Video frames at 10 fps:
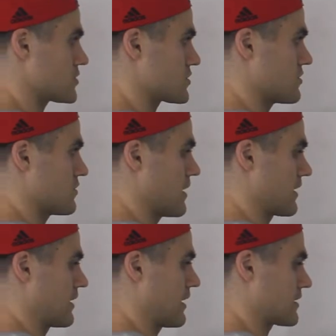So at
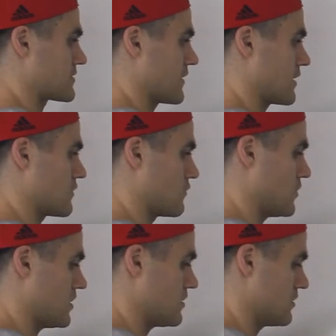an x value of
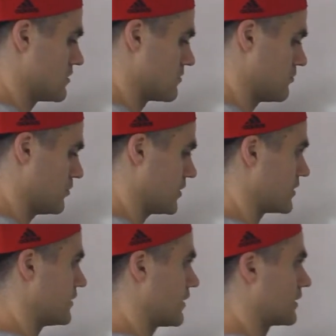1, put a
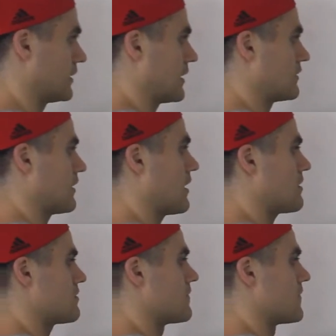dotted line
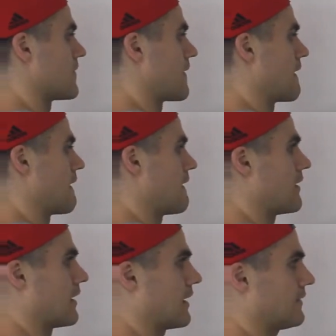there.
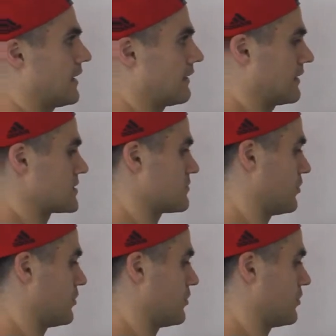Then I like to